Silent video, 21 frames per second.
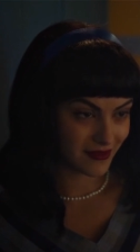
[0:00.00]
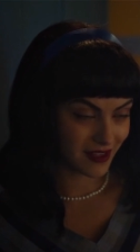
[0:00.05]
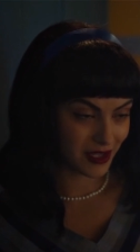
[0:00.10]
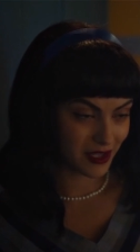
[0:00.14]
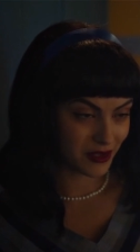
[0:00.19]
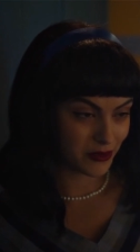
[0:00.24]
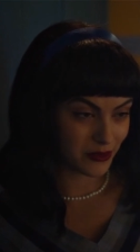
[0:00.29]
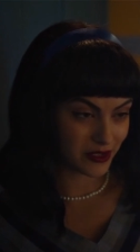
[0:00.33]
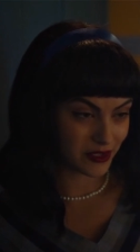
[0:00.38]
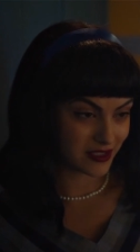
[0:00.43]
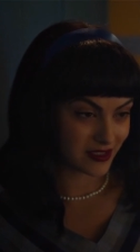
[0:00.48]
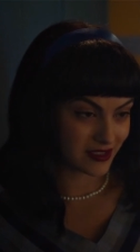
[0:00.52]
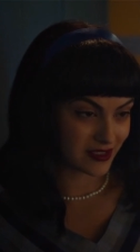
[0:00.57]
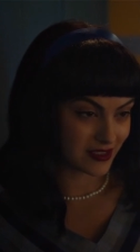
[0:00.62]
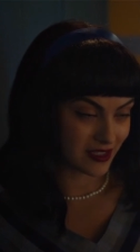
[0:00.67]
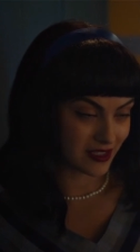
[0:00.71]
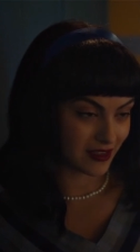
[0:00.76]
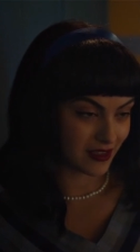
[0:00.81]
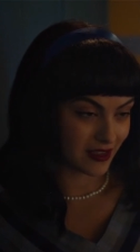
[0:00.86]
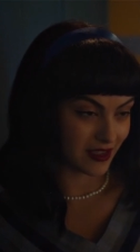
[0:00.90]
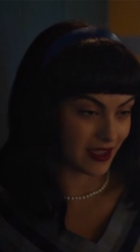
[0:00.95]
It
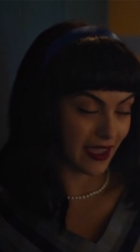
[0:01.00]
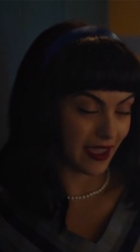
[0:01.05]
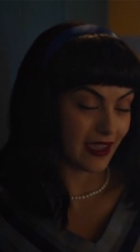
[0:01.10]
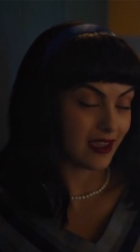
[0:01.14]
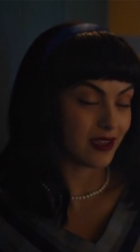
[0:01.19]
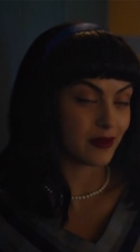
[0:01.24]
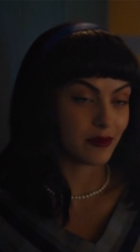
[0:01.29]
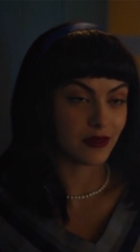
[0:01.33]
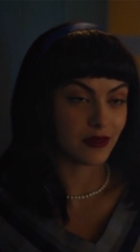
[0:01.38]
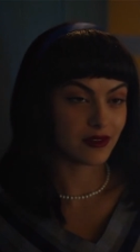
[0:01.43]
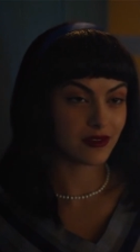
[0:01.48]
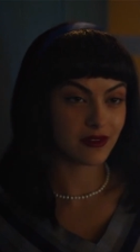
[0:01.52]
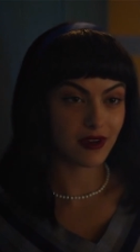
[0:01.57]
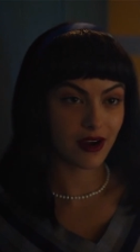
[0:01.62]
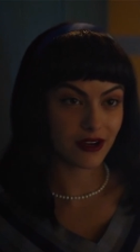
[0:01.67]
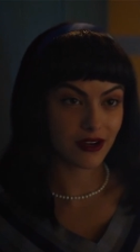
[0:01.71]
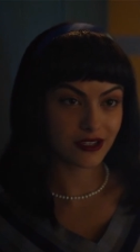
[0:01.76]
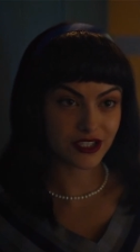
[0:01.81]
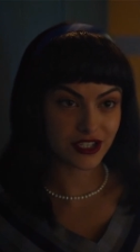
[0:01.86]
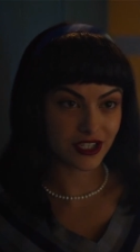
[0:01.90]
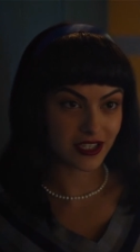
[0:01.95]
was a game,
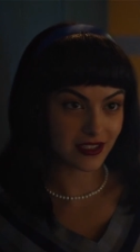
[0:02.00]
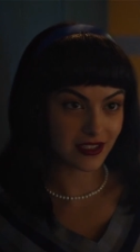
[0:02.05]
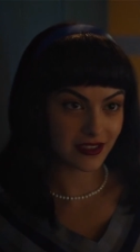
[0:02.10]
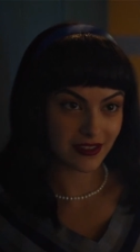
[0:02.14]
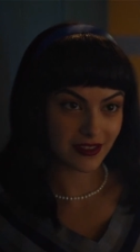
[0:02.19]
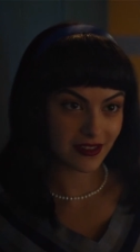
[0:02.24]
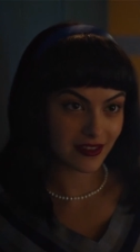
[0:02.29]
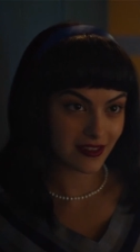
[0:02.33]
Archie.